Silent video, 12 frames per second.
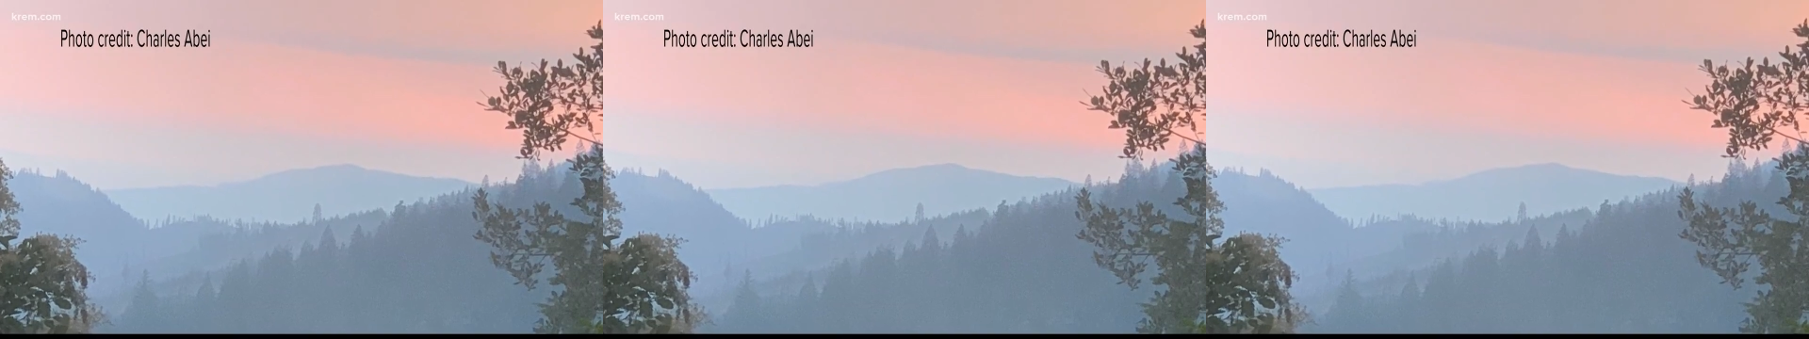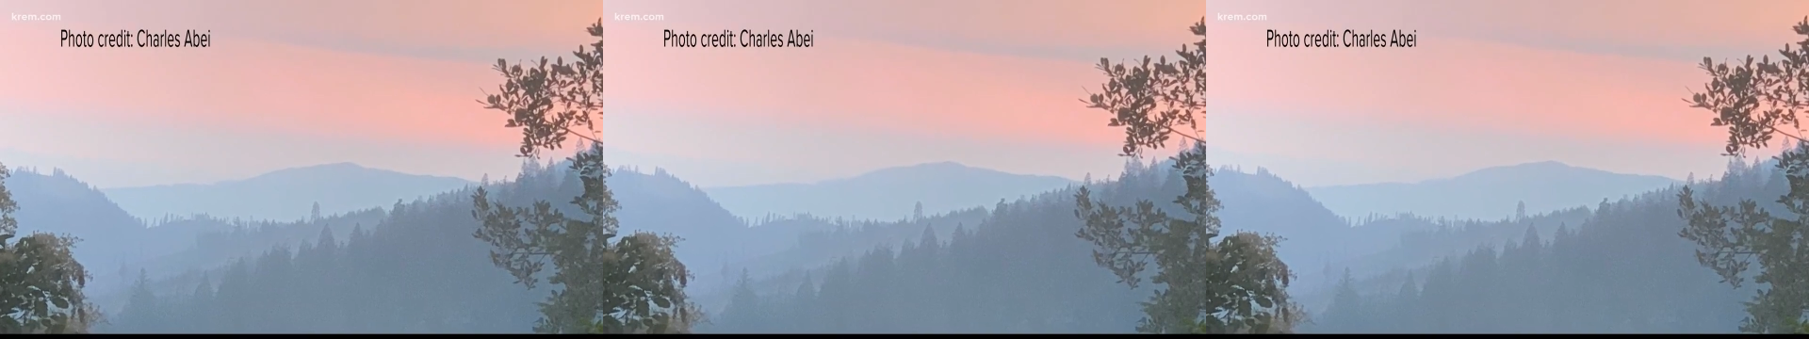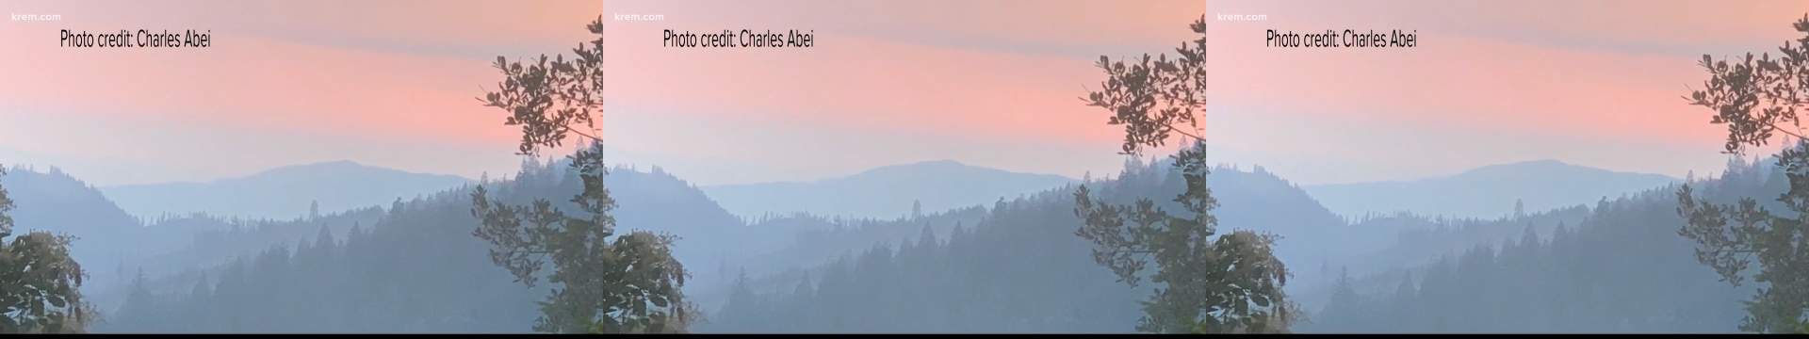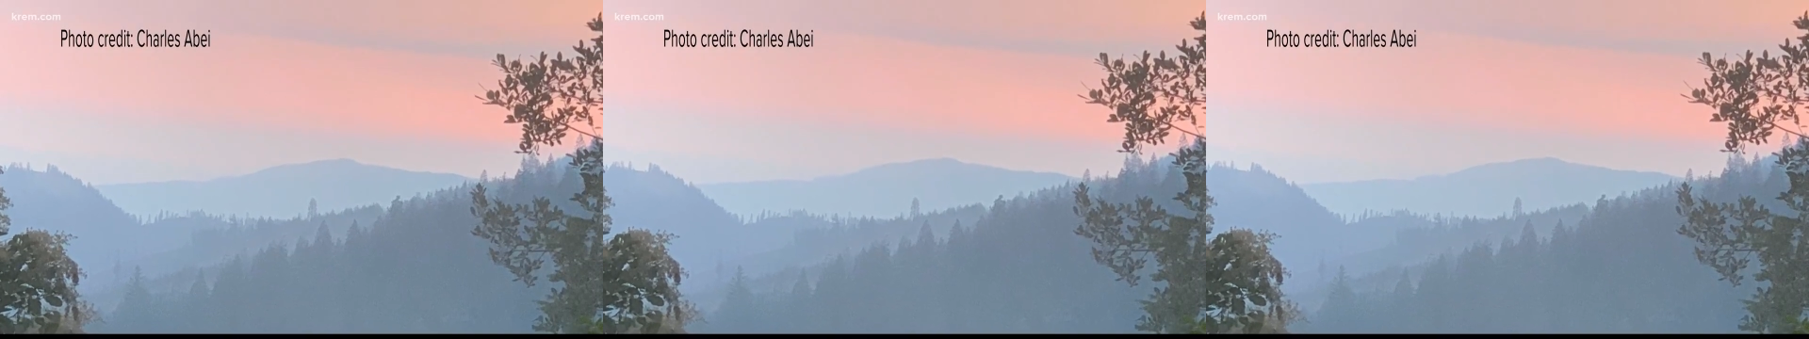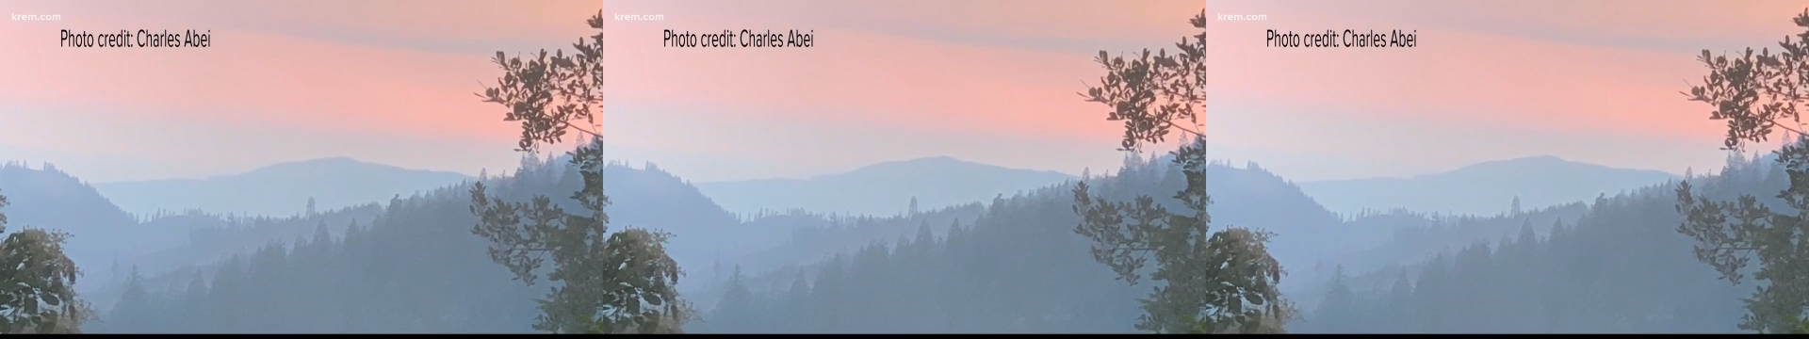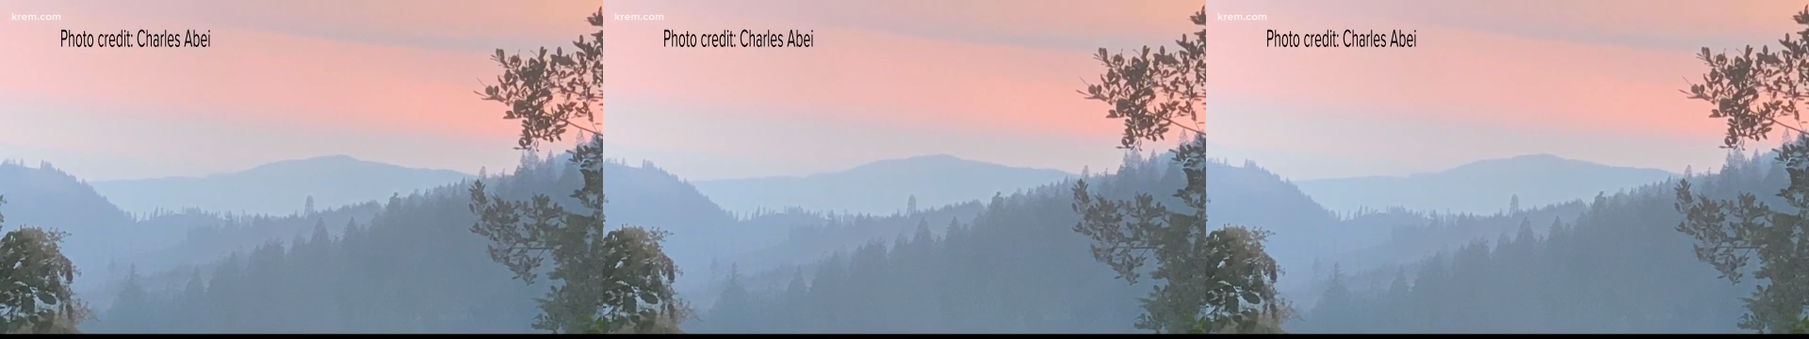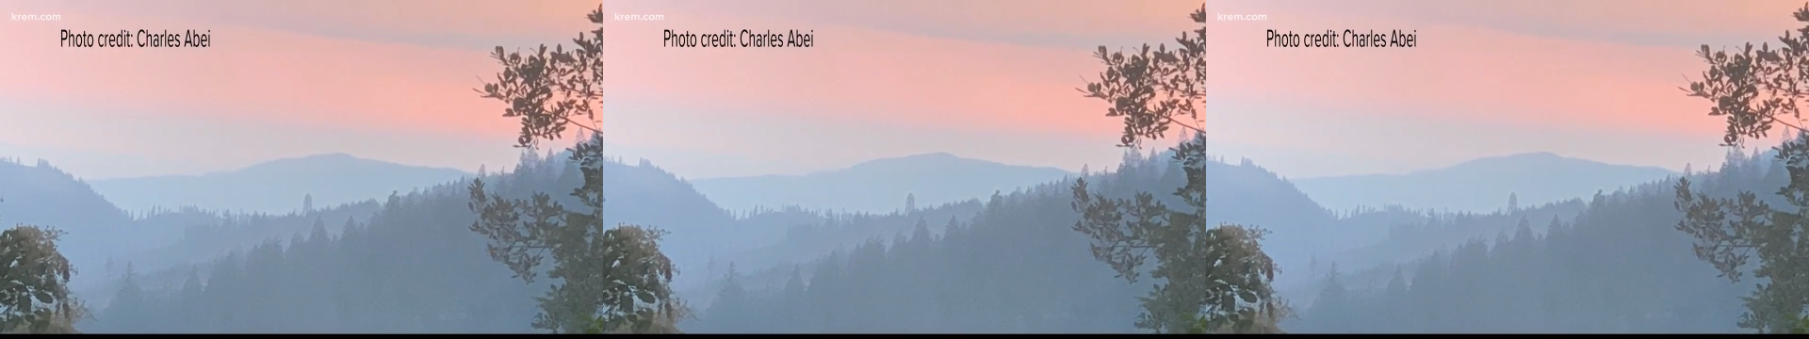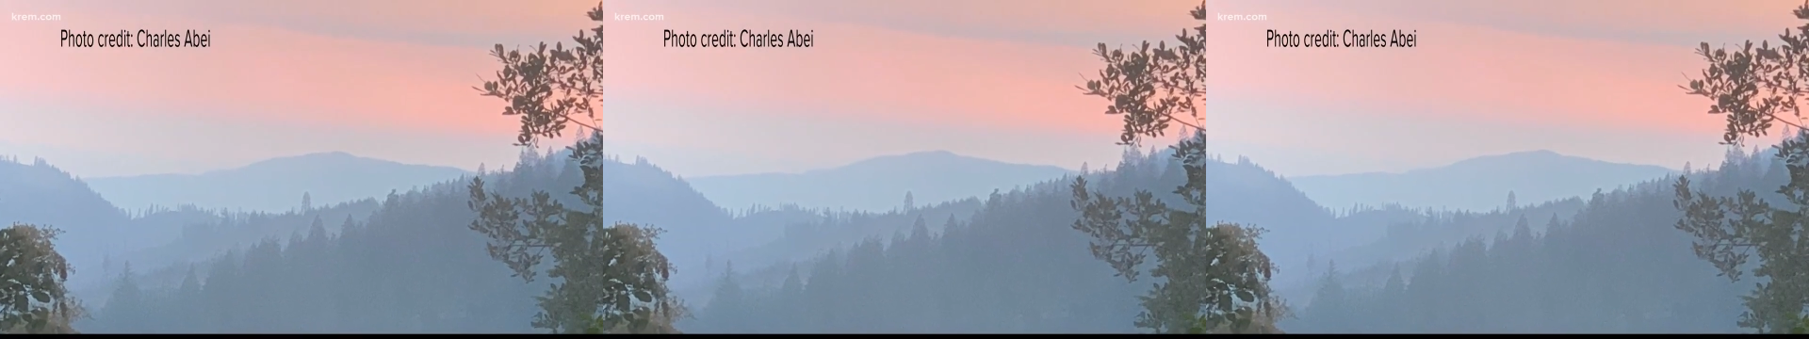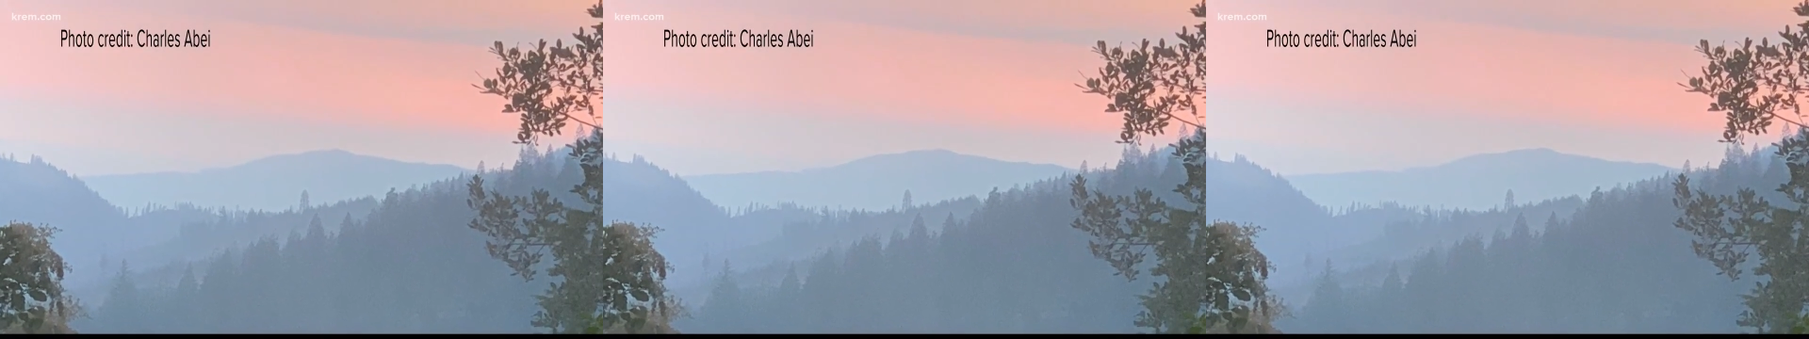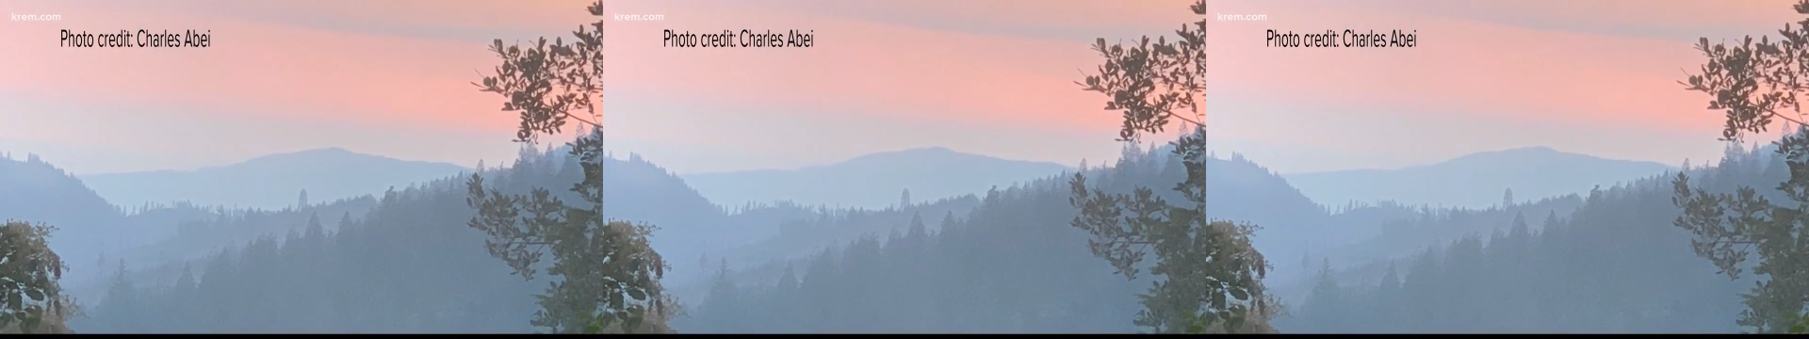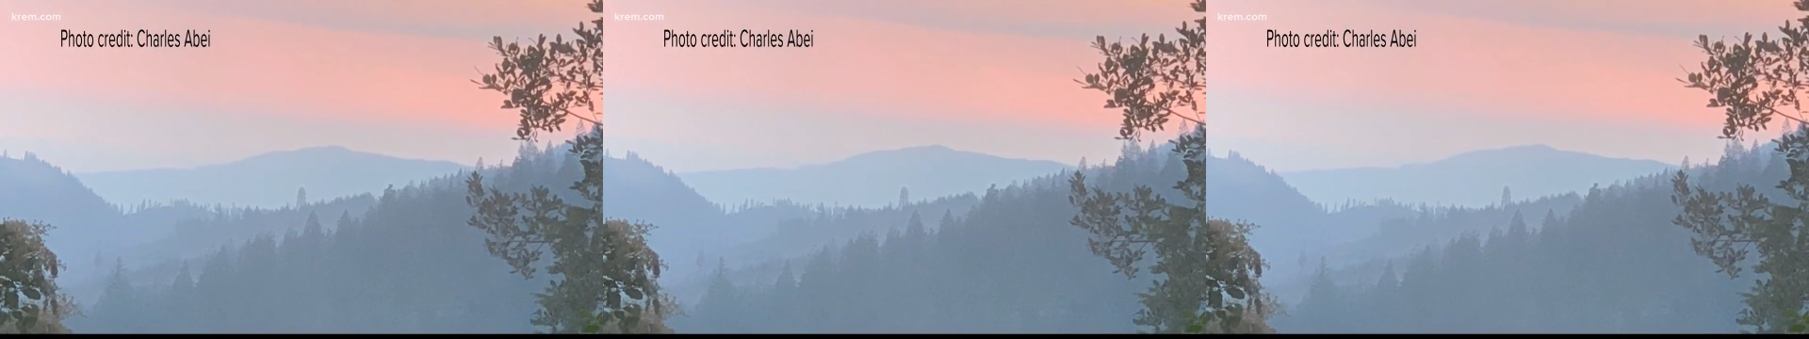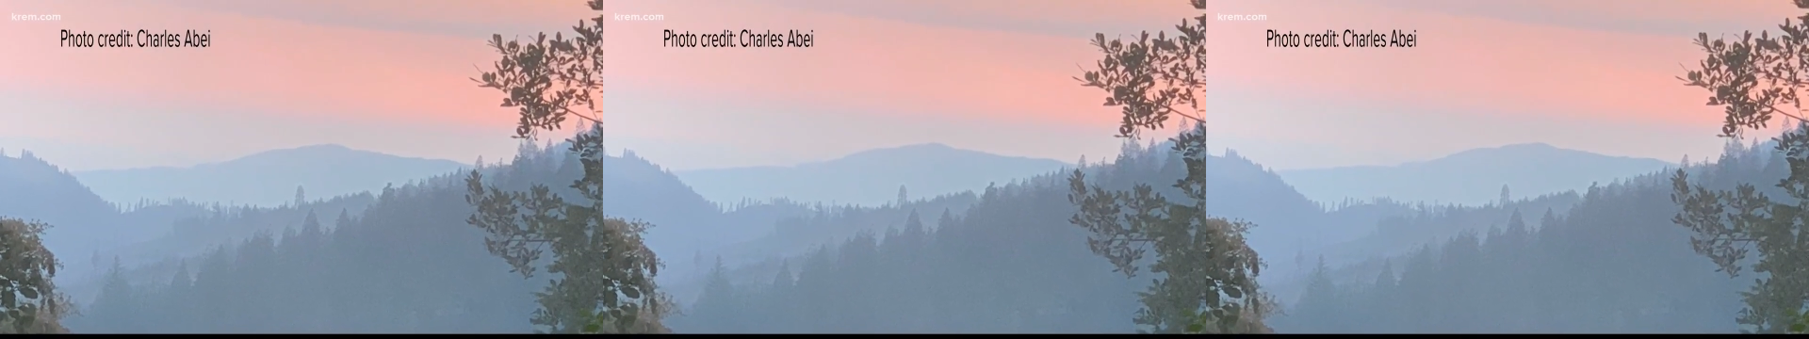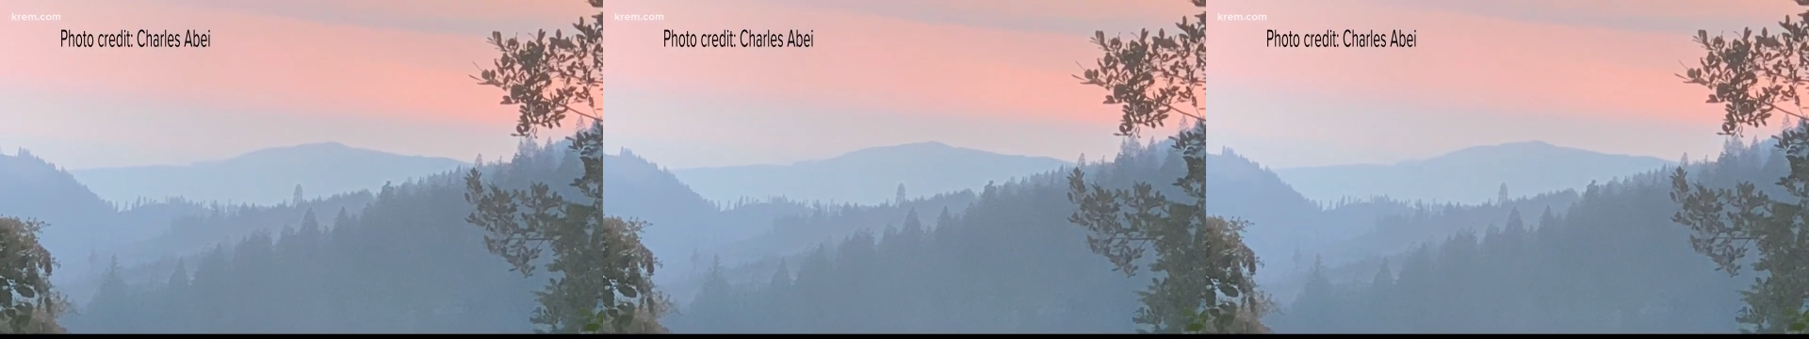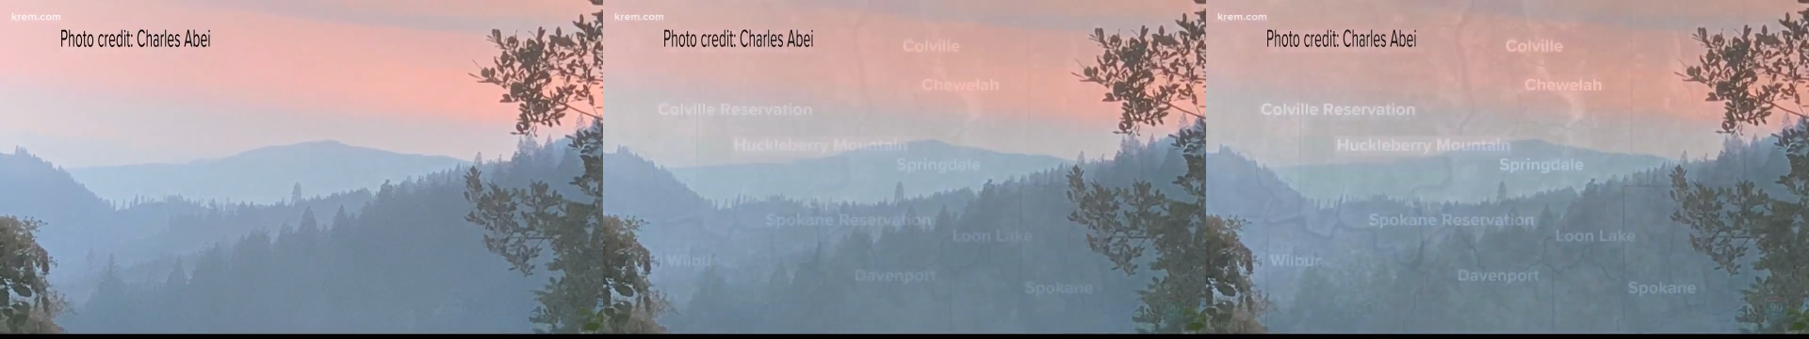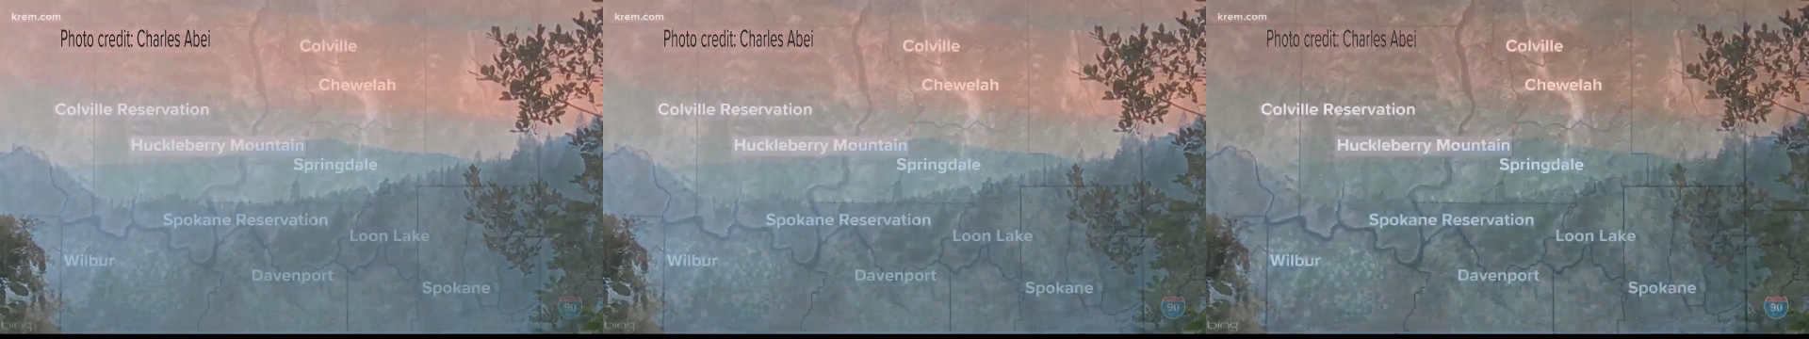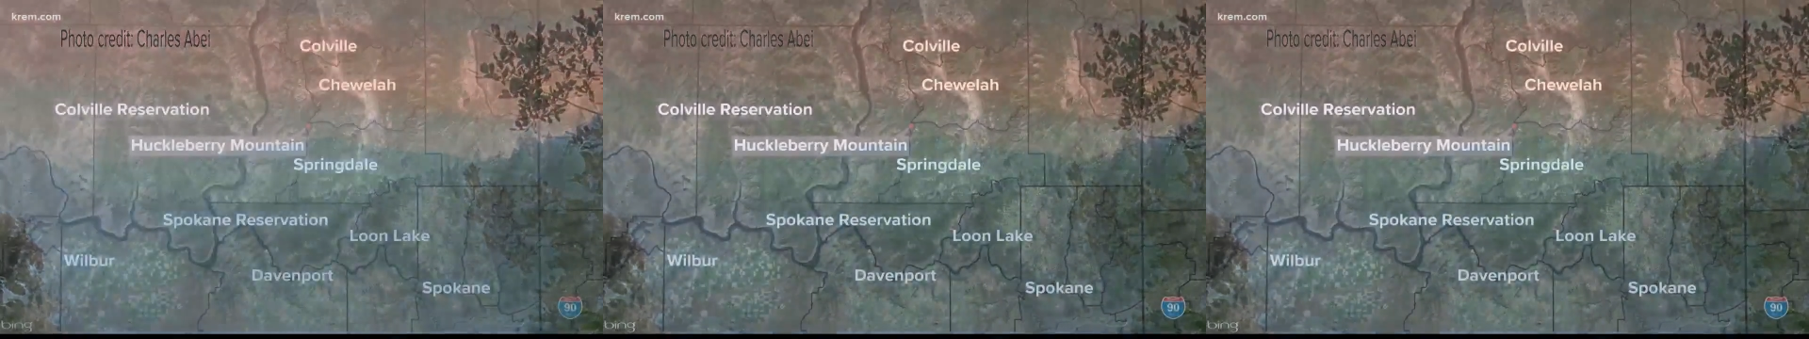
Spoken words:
No face is visible, so there are no lips to read.